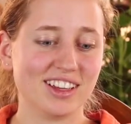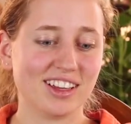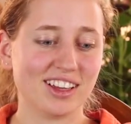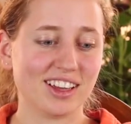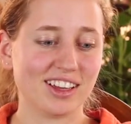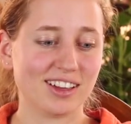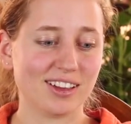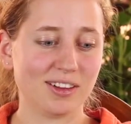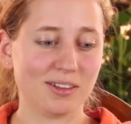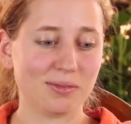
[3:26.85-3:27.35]

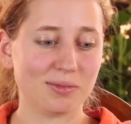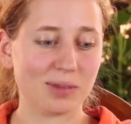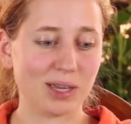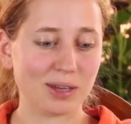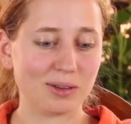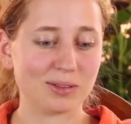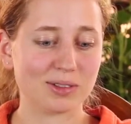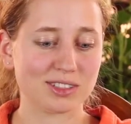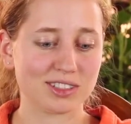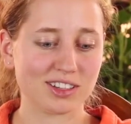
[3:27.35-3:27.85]

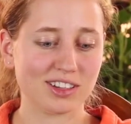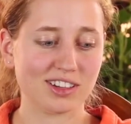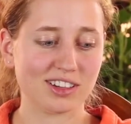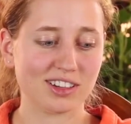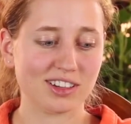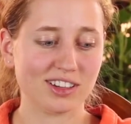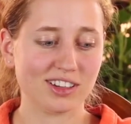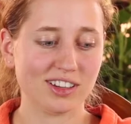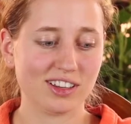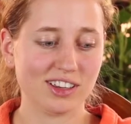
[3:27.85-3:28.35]
It was good.
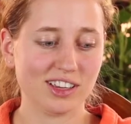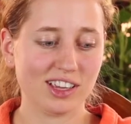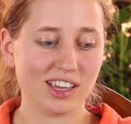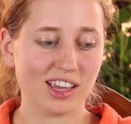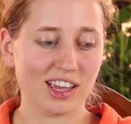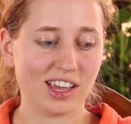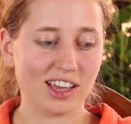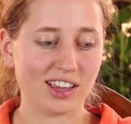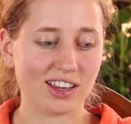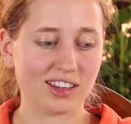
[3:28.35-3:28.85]

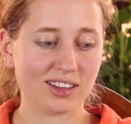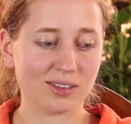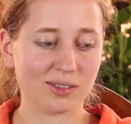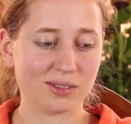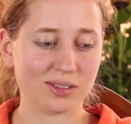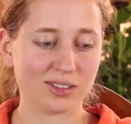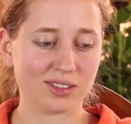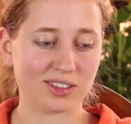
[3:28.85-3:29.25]
And